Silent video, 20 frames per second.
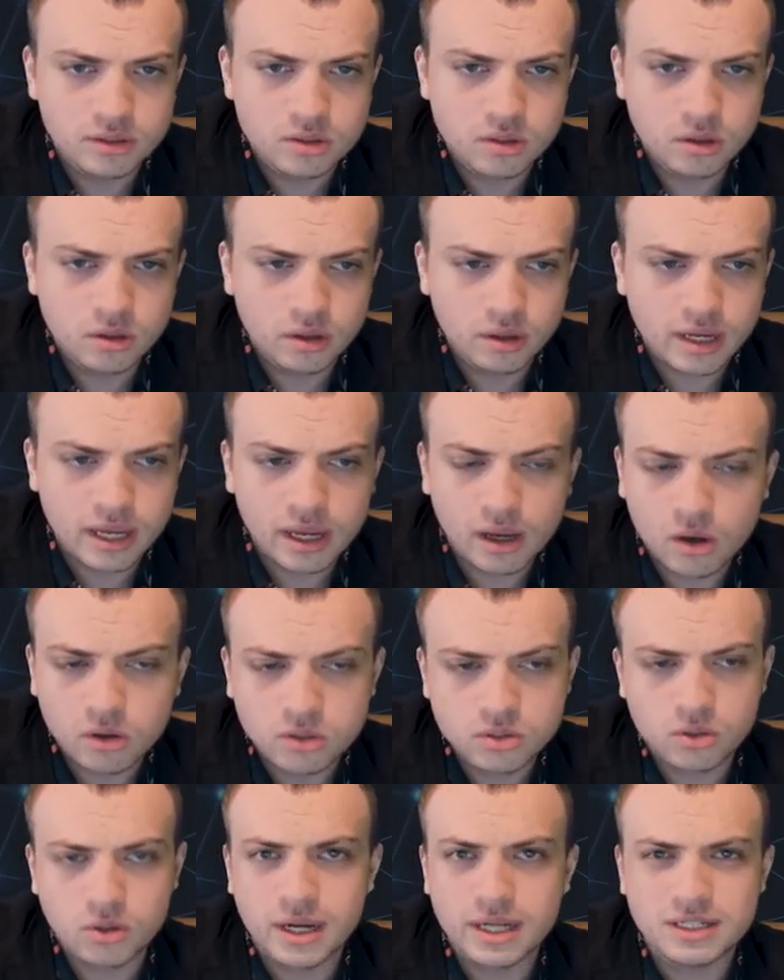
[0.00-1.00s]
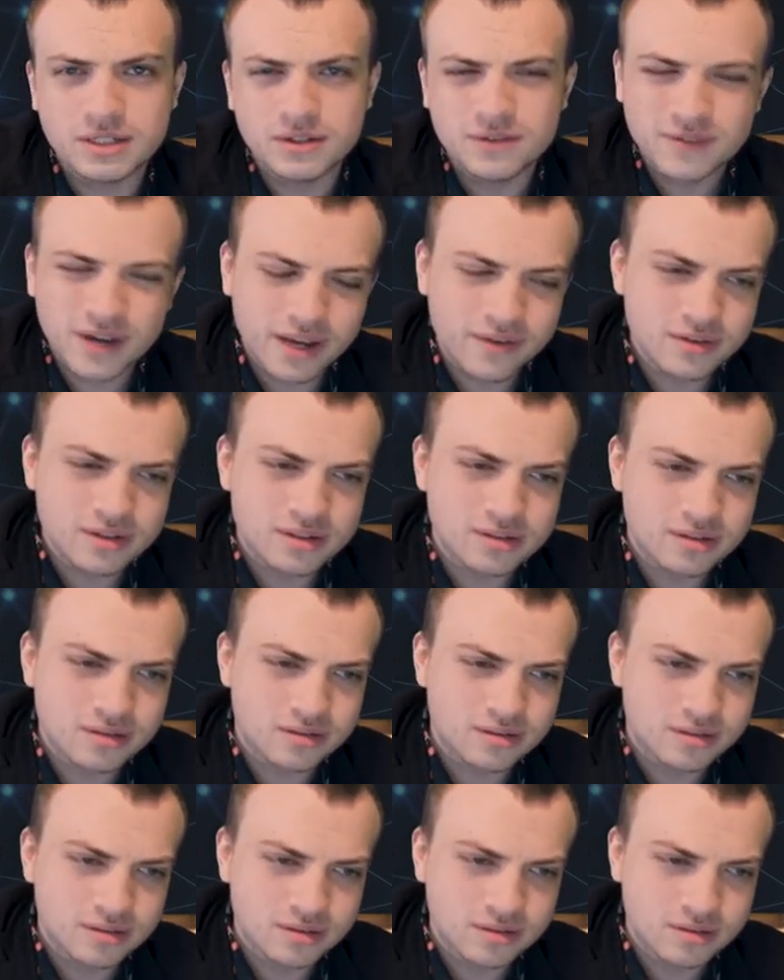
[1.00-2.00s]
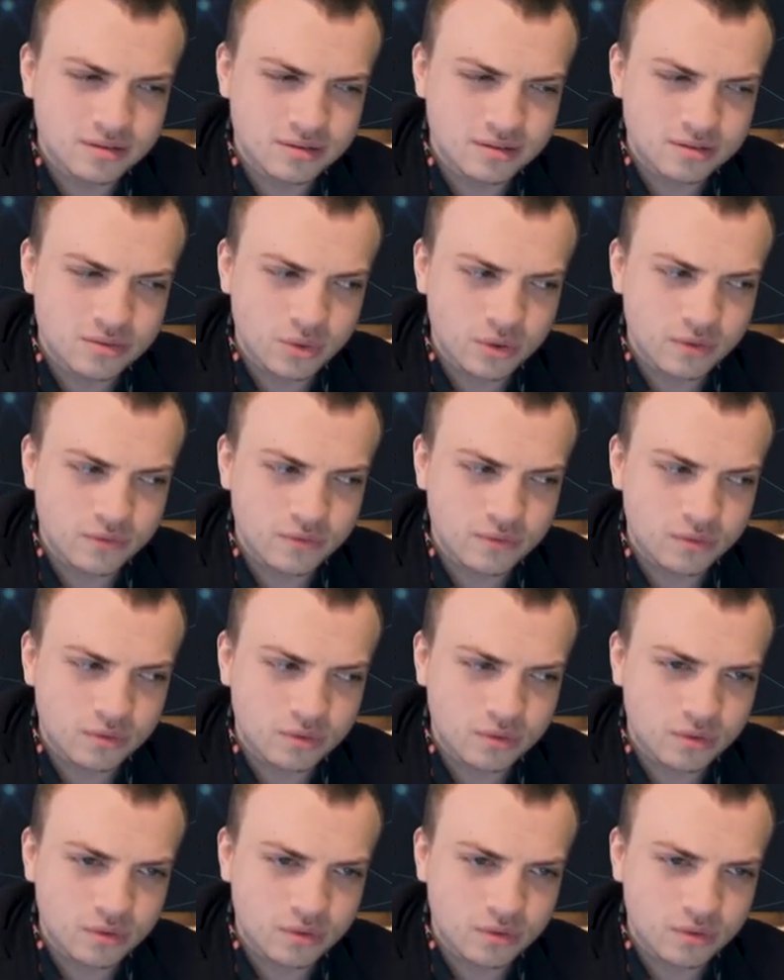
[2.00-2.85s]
So okay, also knight d5 is sort of